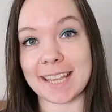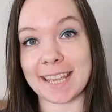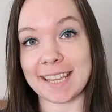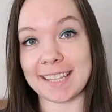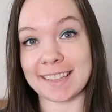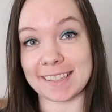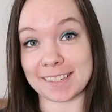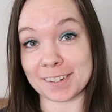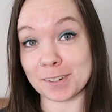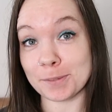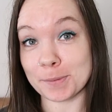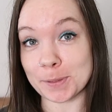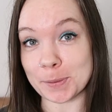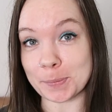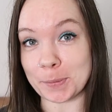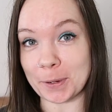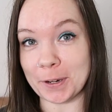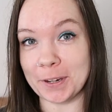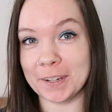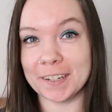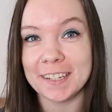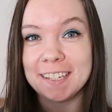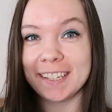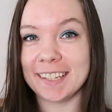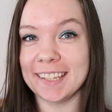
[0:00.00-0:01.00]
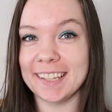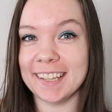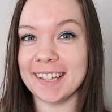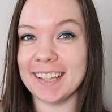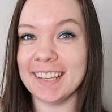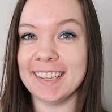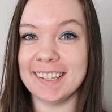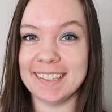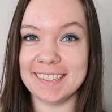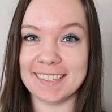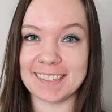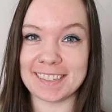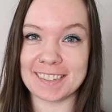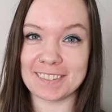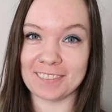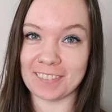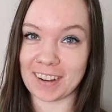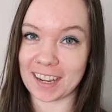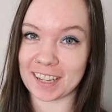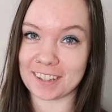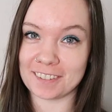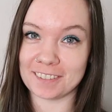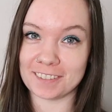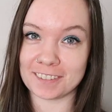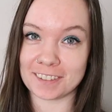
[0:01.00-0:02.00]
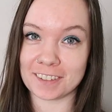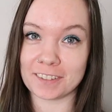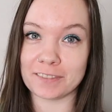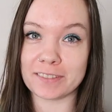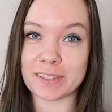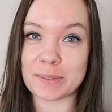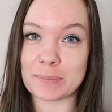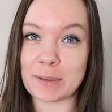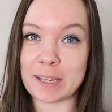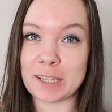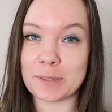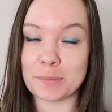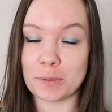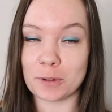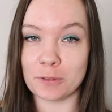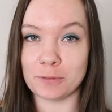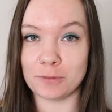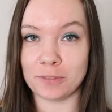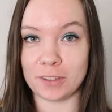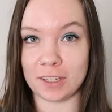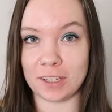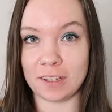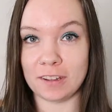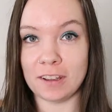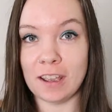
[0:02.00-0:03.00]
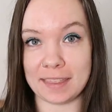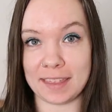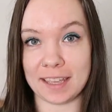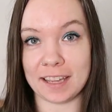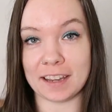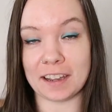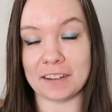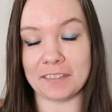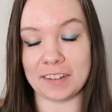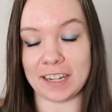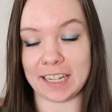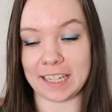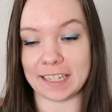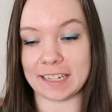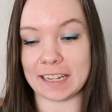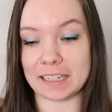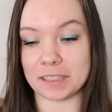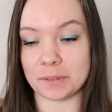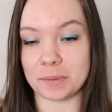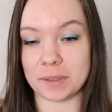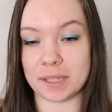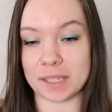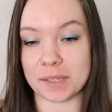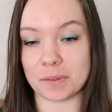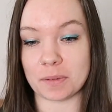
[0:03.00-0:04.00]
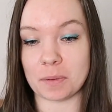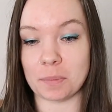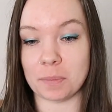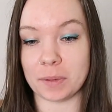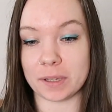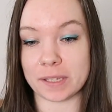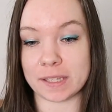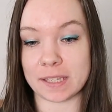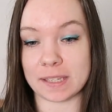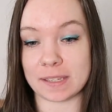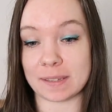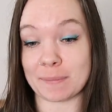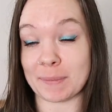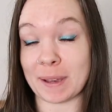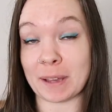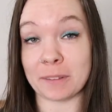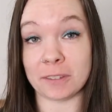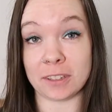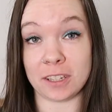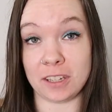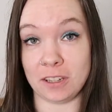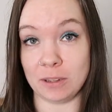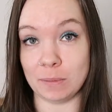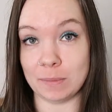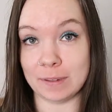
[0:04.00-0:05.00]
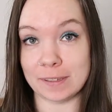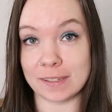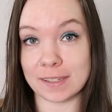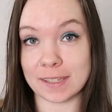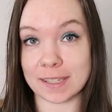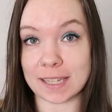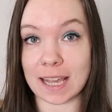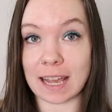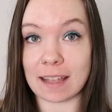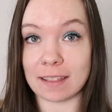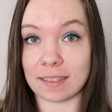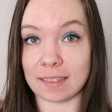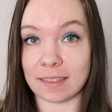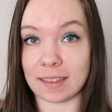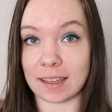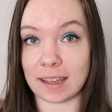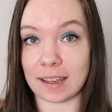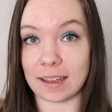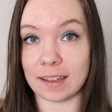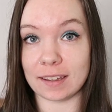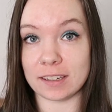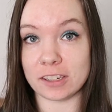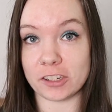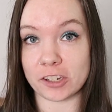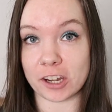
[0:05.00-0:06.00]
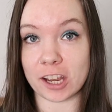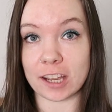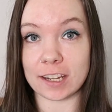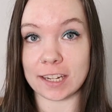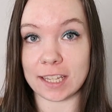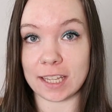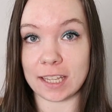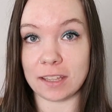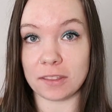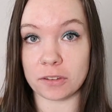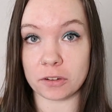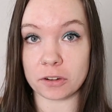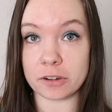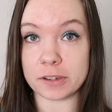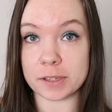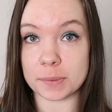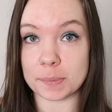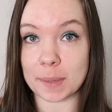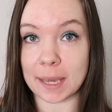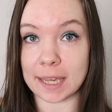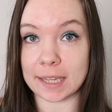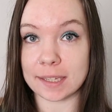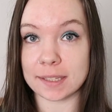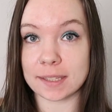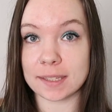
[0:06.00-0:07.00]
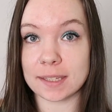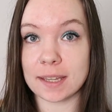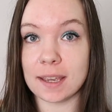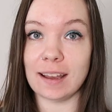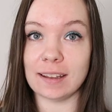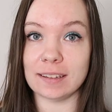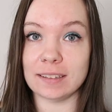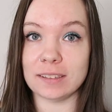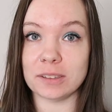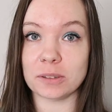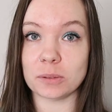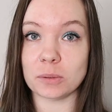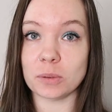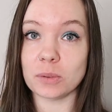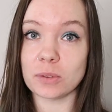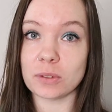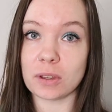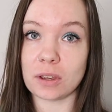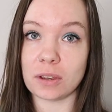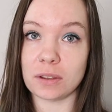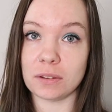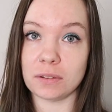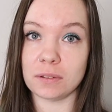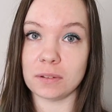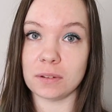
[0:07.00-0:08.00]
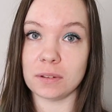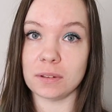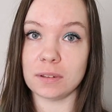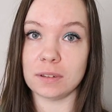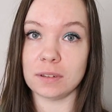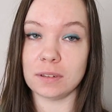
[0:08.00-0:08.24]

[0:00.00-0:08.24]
Taking the top spot is Record of a Spaceborn Few. I think I really connect with this one because it's about the humans and their journey through space, and also